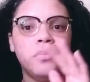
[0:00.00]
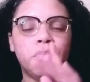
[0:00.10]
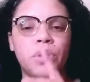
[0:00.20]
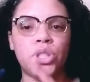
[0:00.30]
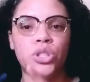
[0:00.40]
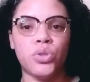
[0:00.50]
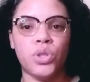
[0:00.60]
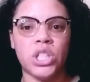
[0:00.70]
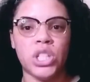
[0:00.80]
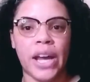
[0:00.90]
Be sure to
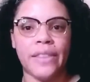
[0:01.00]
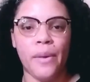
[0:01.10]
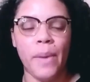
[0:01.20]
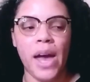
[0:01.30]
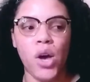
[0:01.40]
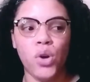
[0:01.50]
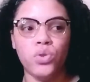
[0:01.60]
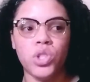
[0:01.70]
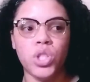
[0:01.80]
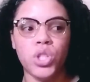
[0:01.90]
check them
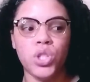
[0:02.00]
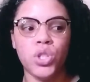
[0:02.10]
out.